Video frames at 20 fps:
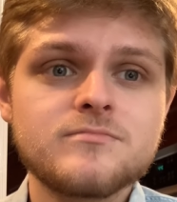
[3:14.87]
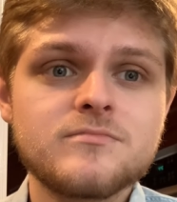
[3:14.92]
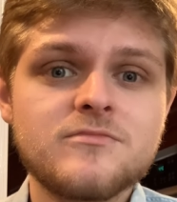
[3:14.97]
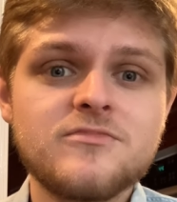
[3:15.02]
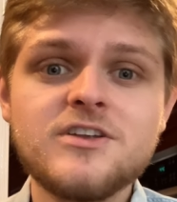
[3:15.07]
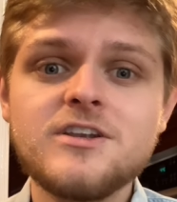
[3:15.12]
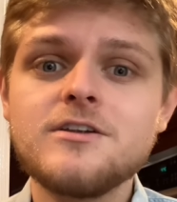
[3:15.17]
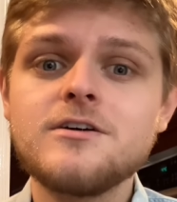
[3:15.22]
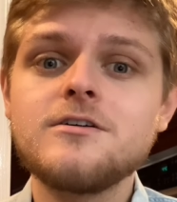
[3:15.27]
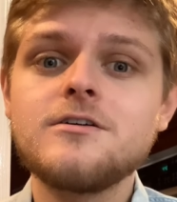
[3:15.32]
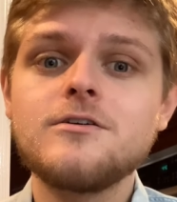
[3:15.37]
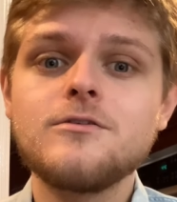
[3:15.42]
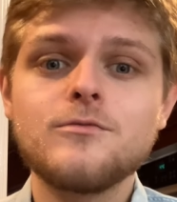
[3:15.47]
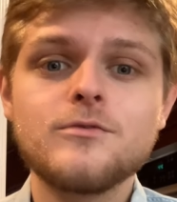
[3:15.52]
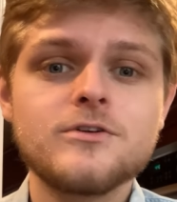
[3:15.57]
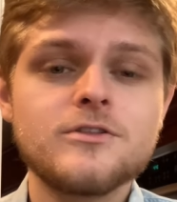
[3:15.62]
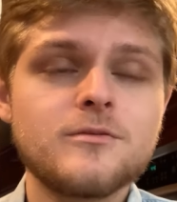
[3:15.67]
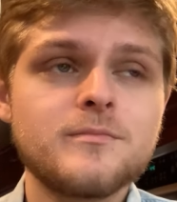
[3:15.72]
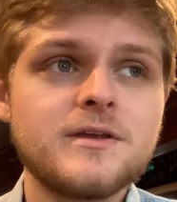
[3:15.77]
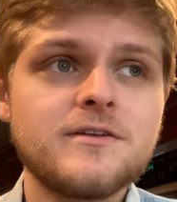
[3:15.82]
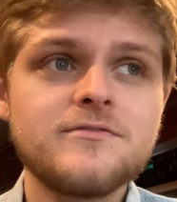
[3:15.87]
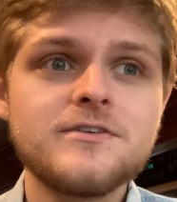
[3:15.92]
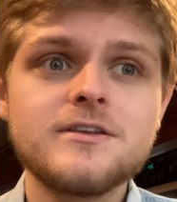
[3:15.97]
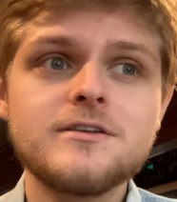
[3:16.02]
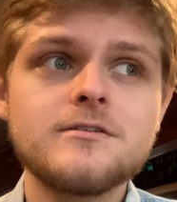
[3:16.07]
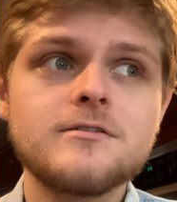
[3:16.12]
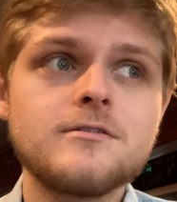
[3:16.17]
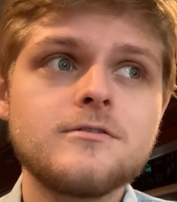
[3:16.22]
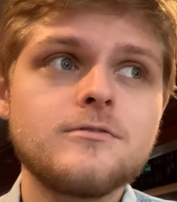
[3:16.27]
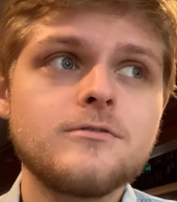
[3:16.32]
fentanyl, whether it be
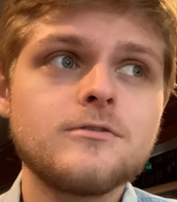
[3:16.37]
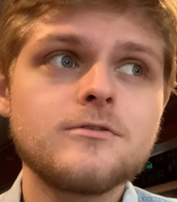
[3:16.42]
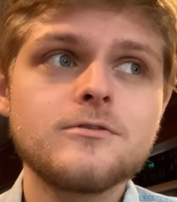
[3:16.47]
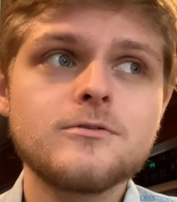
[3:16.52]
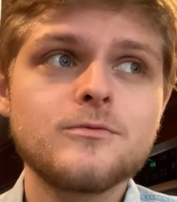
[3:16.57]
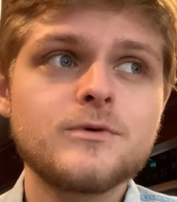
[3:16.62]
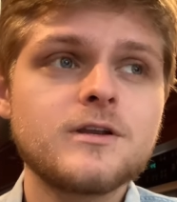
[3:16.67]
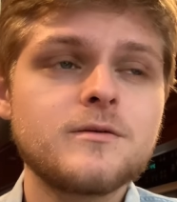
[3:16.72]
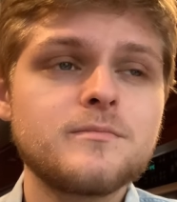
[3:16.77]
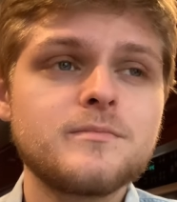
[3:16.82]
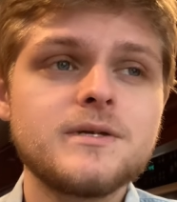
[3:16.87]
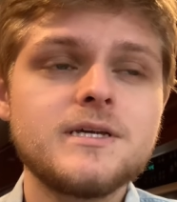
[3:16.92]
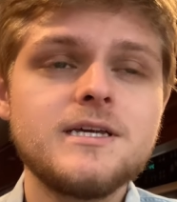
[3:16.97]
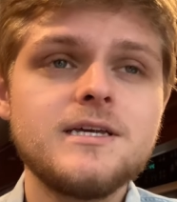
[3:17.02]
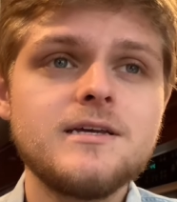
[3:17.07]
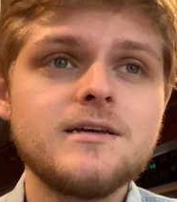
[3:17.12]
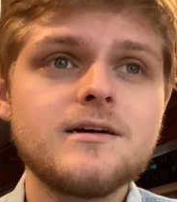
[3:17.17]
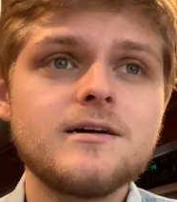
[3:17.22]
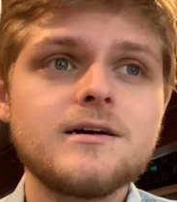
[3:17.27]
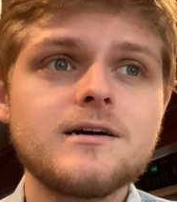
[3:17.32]
fentanyl, or would it be